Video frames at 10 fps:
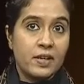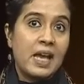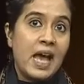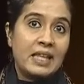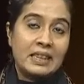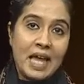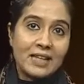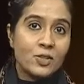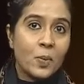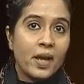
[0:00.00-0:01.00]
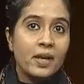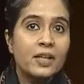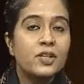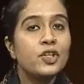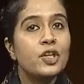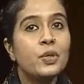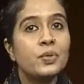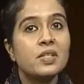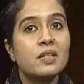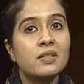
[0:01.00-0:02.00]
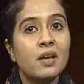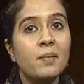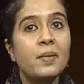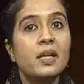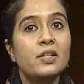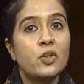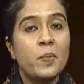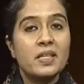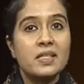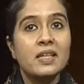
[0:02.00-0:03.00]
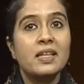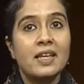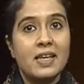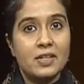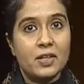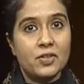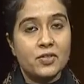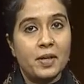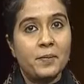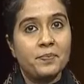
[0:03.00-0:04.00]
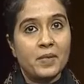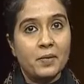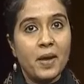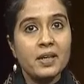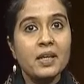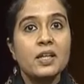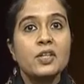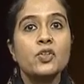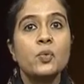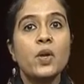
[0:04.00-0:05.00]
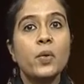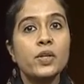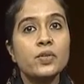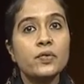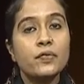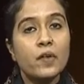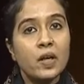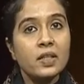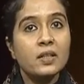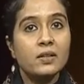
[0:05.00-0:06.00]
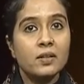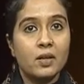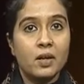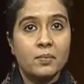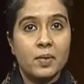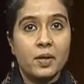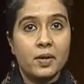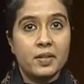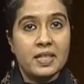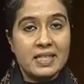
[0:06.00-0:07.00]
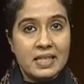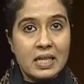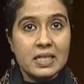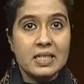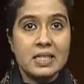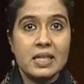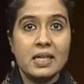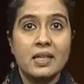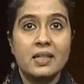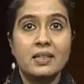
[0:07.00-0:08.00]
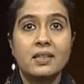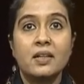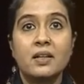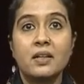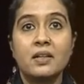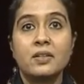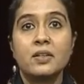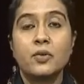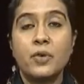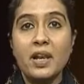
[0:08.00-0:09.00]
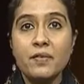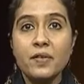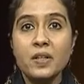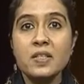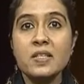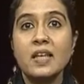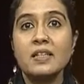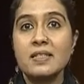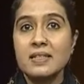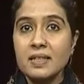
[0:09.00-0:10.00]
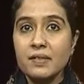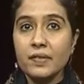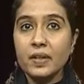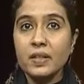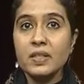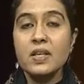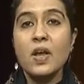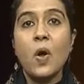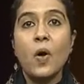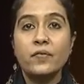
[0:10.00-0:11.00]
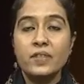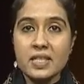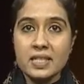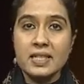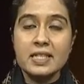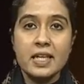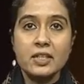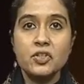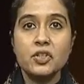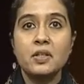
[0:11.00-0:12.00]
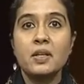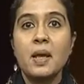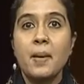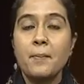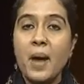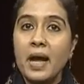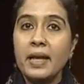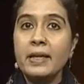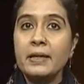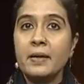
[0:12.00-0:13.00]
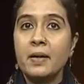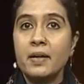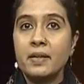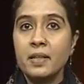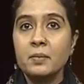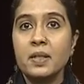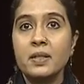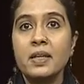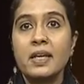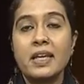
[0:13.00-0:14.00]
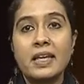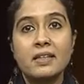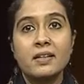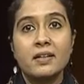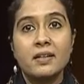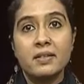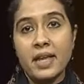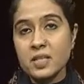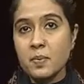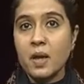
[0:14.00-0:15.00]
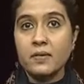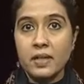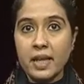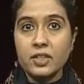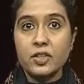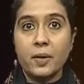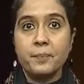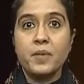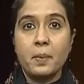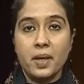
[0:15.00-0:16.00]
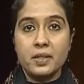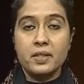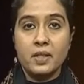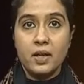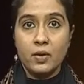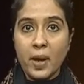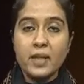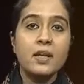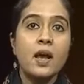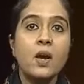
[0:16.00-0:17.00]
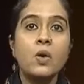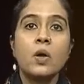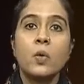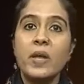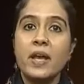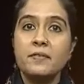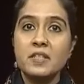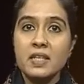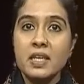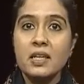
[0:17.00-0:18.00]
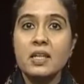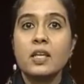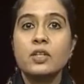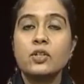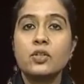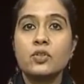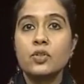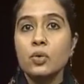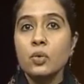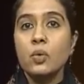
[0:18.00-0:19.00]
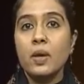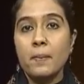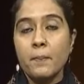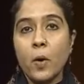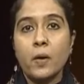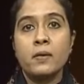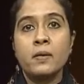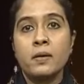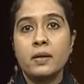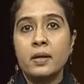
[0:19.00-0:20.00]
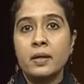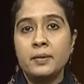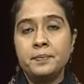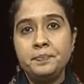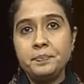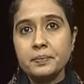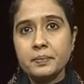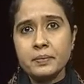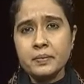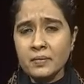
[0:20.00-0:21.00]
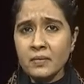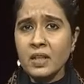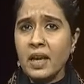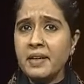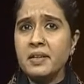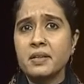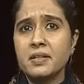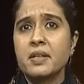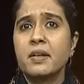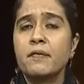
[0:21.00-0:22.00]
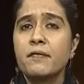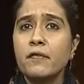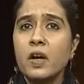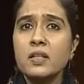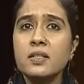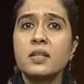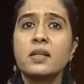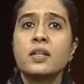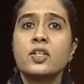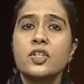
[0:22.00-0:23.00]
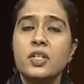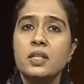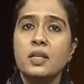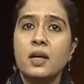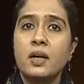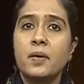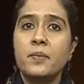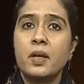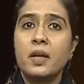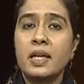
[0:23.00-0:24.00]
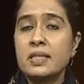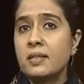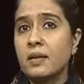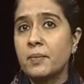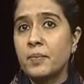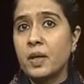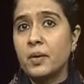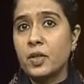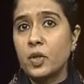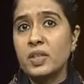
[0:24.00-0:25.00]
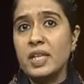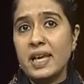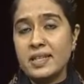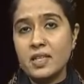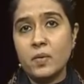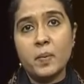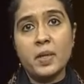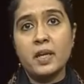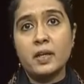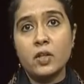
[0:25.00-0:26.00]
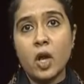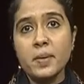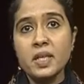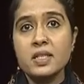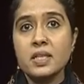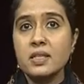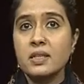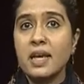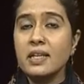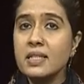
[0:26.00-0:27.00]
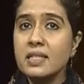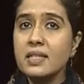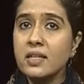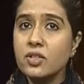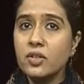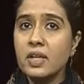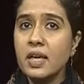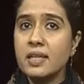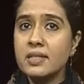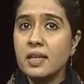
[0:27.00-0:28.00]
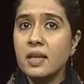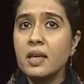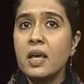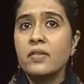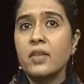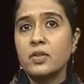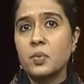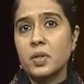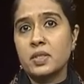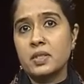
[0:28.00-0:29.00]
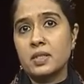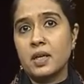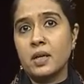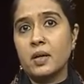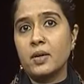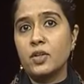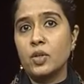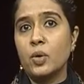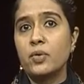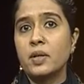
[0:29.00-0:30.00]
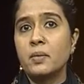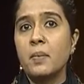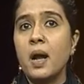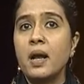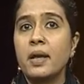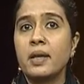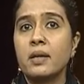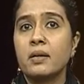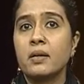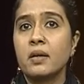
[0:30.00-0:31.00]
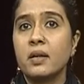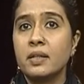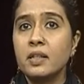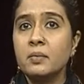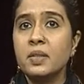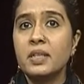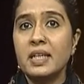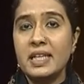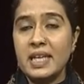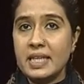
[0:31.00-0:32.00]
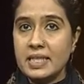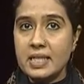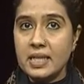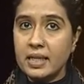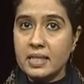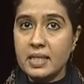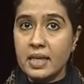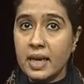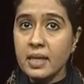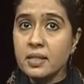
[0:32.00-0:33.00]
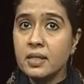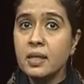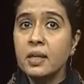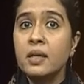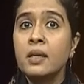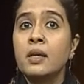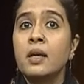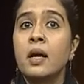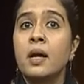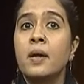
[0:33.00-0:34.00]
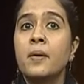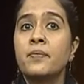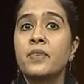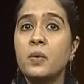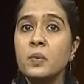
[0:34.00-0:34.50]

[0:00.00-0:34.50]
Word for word: and that's why she uses the term domestic industry right so we are going to further uh, uh, discuss uh, the the relevance and the significance of this contention by uh, gilman in the next part of the lecture but right now we have seen the two important um, ideas first she uh, uh, it's a uh, you know the essay women and economics is a 19th century essay that was uh, uh, you know written by uh, gilman in 1898 then we